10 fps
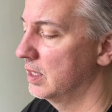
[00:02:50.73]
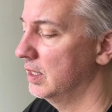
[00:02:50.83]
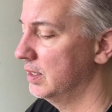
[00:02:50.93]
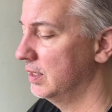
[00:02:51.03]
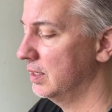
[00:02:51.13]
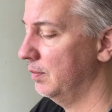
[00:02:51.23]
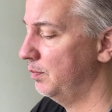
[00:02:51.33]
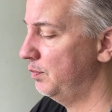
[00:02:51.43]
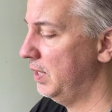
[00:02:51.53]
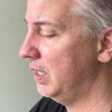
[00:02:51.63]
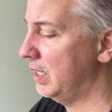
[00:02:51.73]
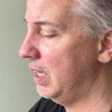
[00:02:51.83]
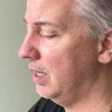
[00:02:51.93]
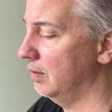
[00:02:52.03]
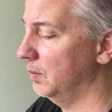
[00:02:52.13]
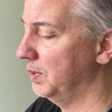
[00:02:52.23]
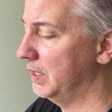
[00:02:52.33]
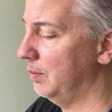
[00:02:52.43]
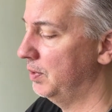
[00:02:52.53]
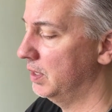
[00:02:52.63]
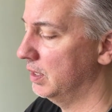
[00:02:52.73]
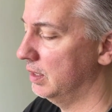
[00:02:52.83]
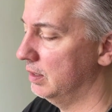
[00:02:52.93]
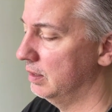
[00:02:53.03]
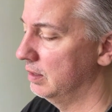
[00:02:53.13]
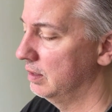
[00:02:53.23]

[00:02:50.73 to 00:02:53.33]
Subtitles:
Because it's a pink candle, but they put a